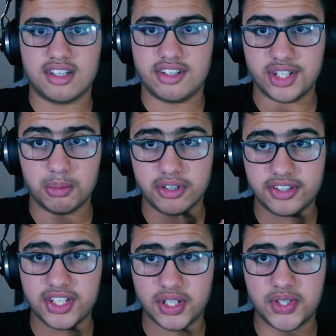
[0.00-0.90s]
No more
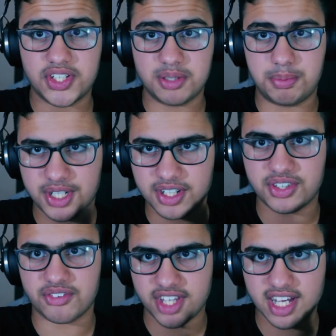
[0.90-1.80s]
doctors because
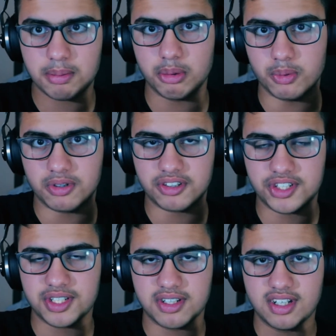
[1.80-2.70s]
of the Apple
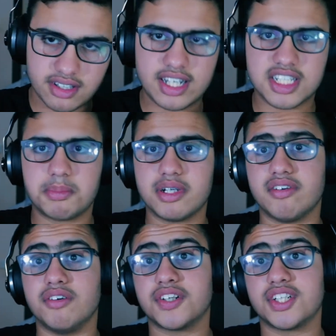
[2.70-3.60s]
Watch. That's a bit of
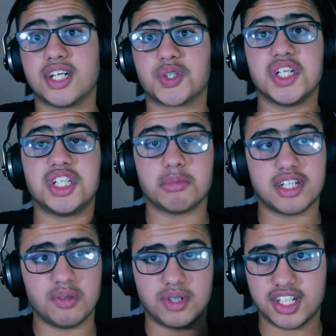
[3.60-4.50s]
over-exaggeration, but
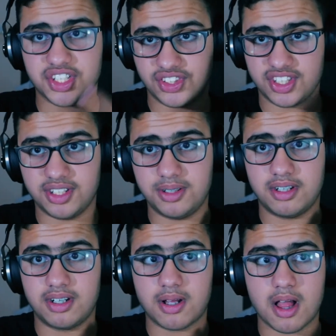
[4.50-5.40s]
anyway, let's continue.
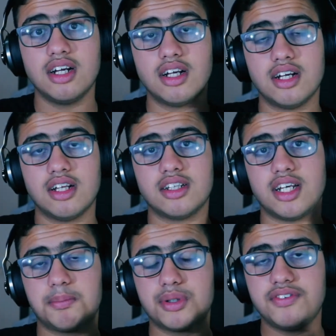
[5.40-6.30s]
They
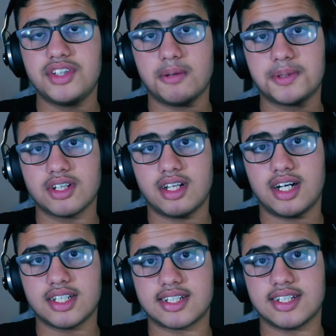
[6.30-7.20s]
improved the optical
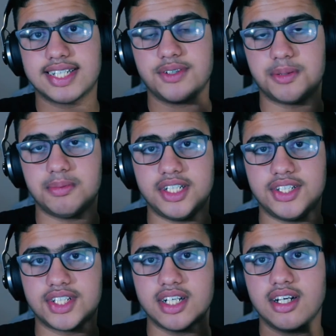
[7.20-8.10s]
heart sensor, which
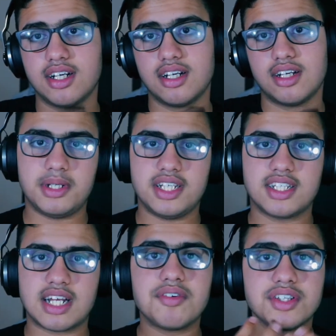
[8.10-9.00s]
means
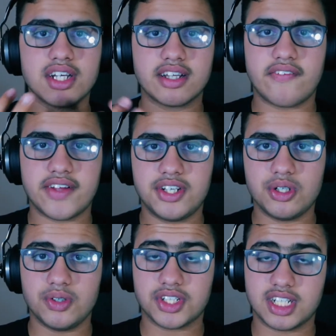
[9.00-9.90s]
everything that they
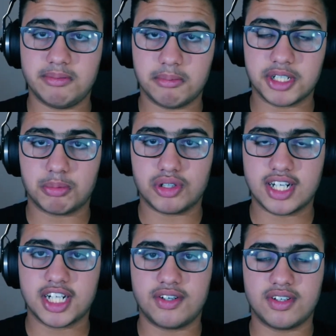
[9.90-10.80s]
do is going to be much more
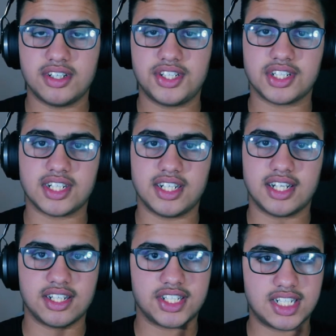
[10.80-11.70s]
accurate. You're going to
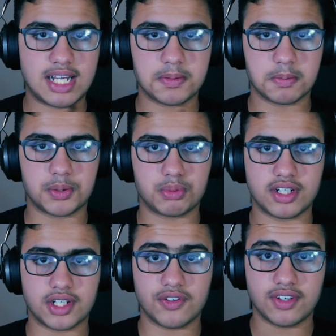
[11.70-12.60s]
get steps much more
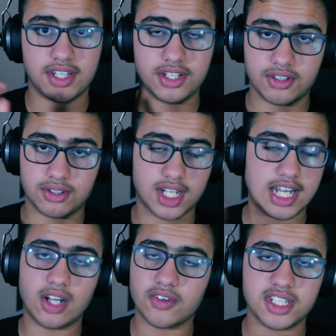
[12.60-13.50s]
accurately, your
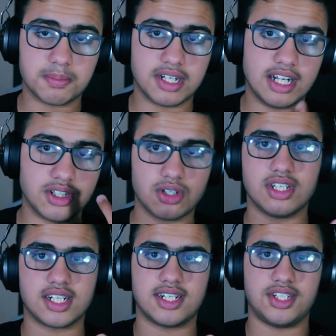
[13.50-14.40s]
calories burned, and all
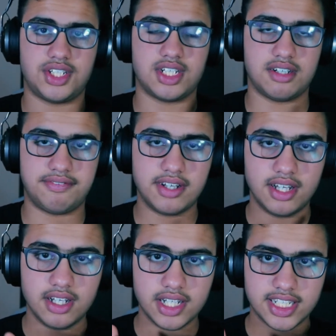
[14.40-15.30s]
that kind of stuff
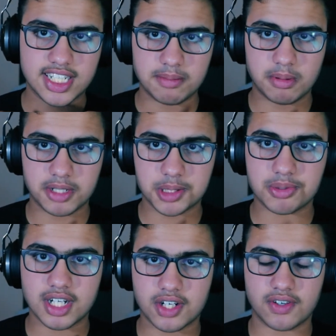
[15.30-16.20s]
is going to be much
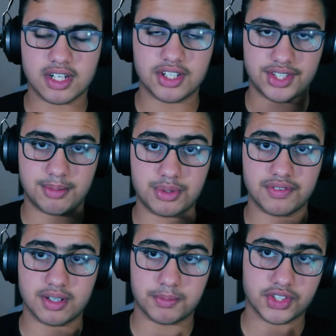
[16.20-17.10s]
more accurate because they
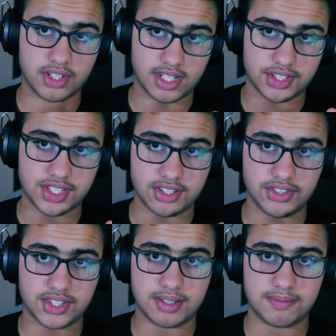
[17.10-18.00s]
improved the optical heart
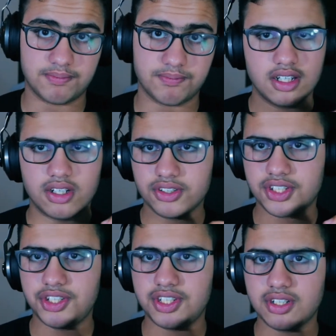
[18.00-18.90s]
sensor.
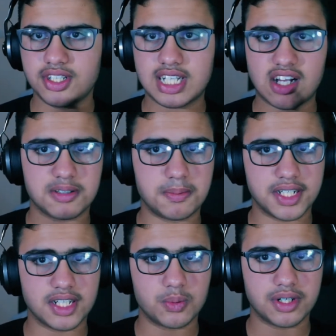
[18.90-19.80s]
Also, do you notice how I'm
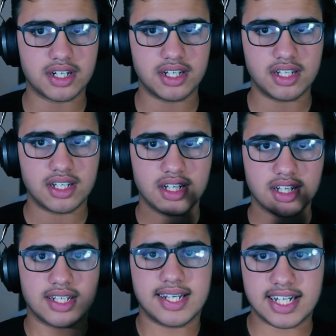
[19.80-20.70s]
speaking quickly?
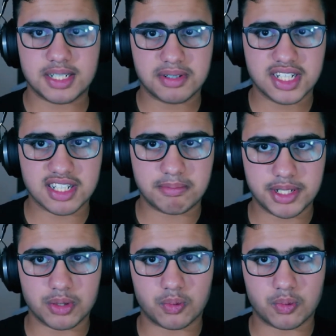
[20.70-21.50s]
Yeah, it's because I've been a